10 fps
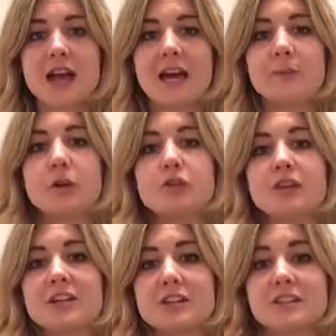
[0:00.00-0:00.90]
and
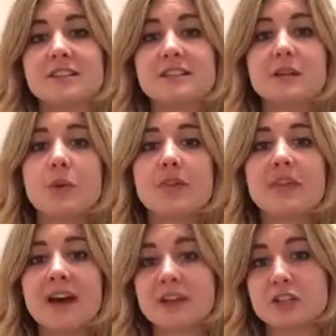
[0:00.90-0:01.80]
protraction to see whether
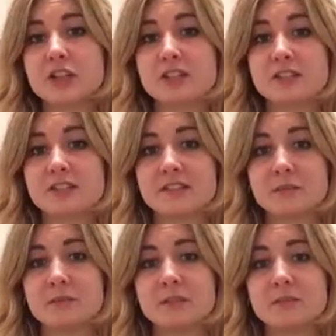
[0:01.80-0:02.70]
that changes the
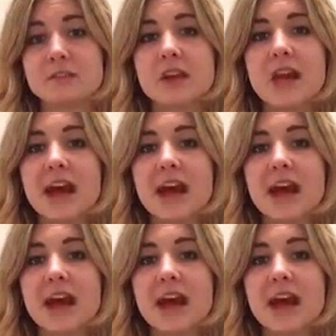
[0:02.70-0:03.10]
symptoms.